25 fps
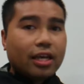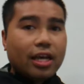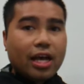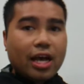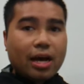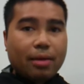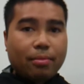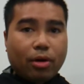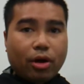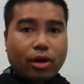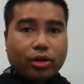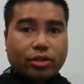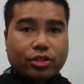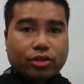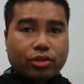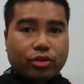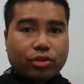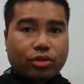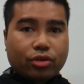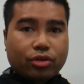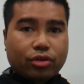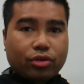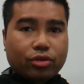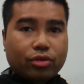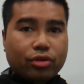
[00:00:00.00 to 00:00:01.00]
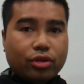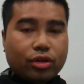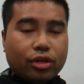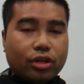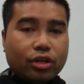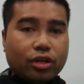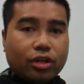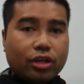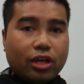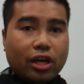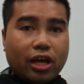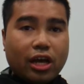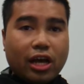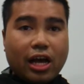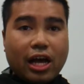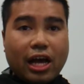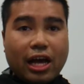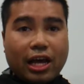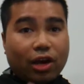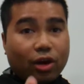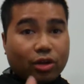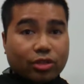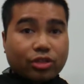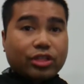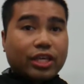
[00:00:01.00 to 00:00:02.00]

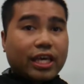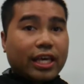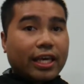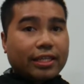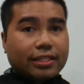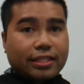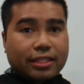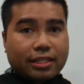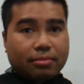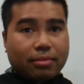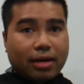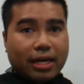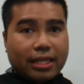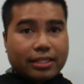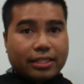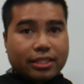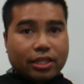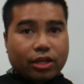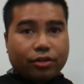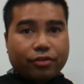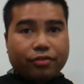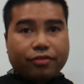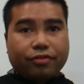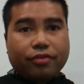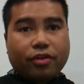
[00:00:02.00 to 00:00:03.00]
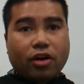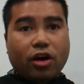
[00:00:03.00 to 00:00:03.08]
I also can't see myself